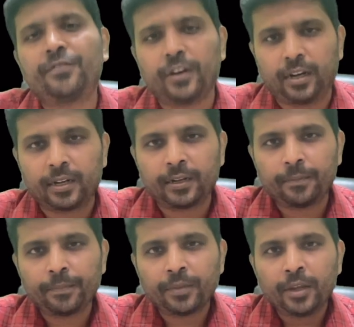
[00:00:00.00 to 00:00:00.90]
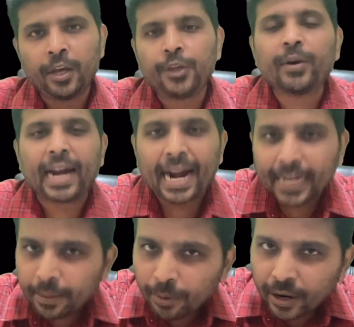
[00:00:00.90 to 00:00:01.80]
work, your
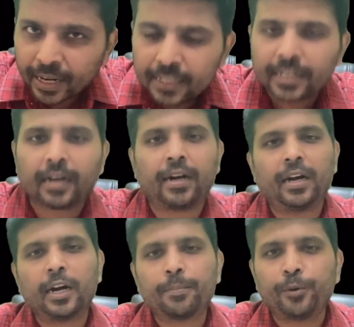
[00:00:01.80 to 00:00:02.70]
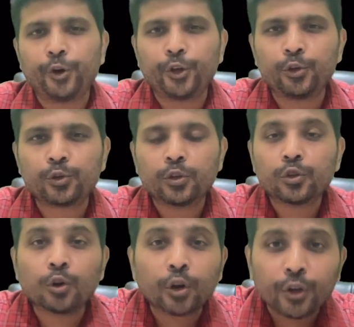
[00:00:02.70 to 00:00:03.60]
antibodies are not produced,
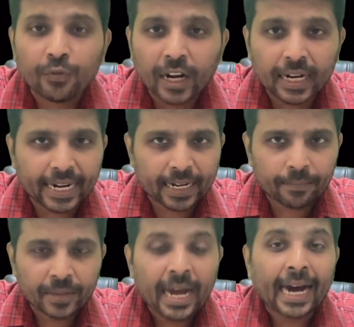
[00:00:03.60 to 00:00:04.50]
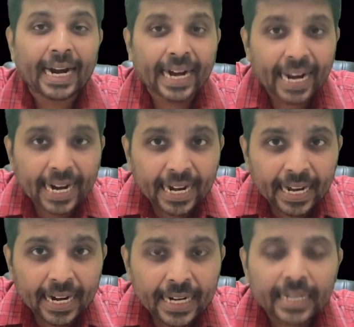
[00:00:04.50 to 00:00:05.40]
so you will get
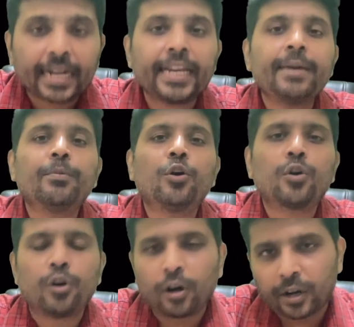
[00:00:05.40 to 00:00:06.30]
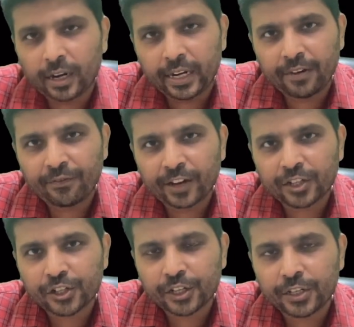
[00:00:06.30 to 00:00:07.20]
recurrent pneumococcal
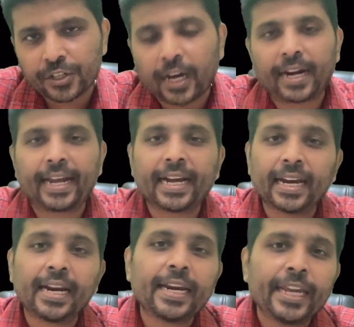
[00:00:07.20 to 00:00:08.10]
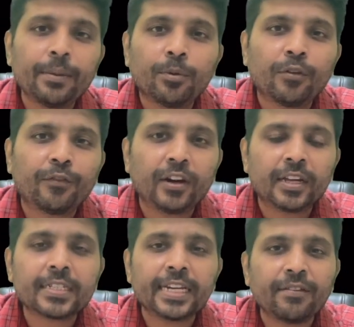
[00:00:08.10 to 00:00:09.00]
infections or recurrent
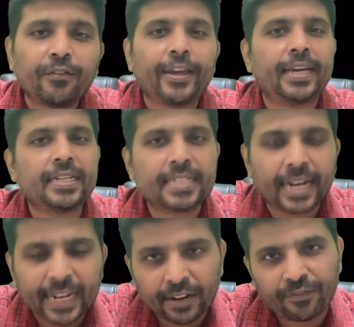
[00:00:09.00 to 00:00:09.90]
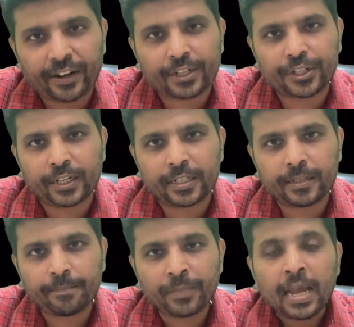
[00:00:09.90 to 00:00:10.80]
Haemophilus influenza
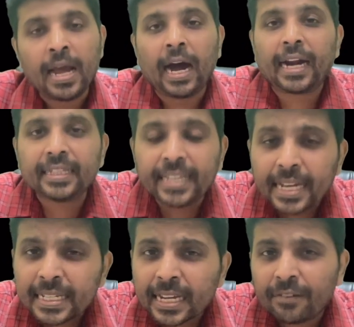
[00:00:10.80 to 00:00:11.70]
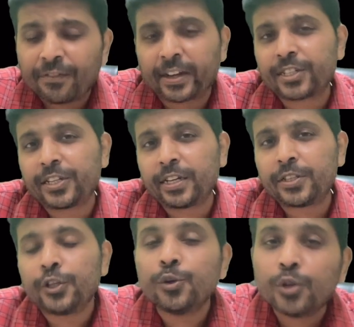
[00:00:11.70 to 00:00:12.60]
infections. And these
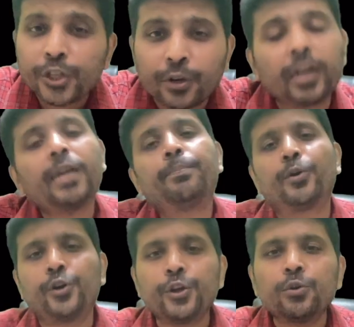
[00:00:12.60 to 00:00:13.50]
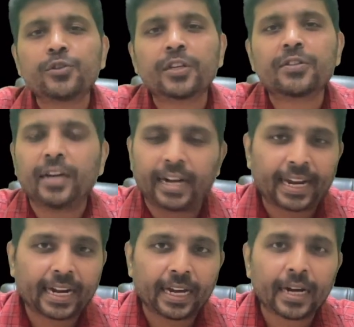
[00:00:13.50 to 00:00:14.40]
infections usually produces
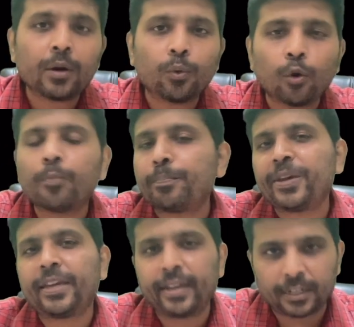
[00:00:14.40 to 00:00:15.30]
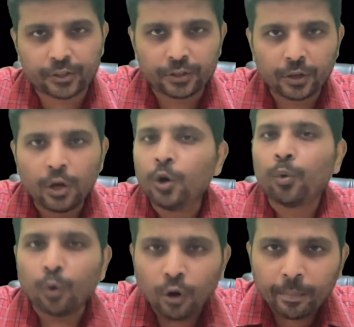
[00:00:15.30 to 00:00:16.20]
recurrent OPS.
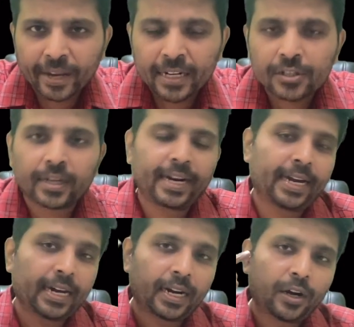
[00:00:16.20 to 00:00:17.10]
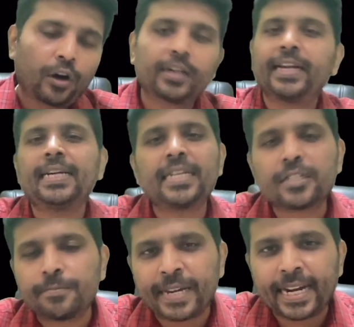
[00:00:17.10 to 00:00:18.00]
O means recurrent
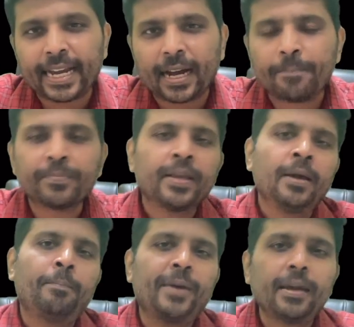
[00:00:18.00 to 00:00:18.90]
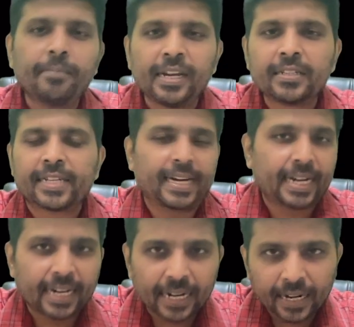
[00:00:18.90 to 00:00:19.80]
otitis media, P means
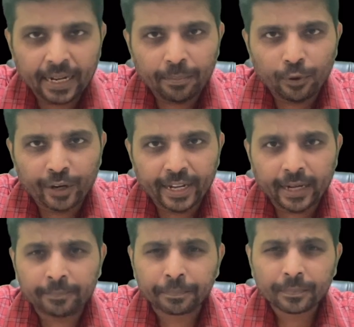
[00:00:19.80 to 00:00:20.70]
recurrent pneumonia,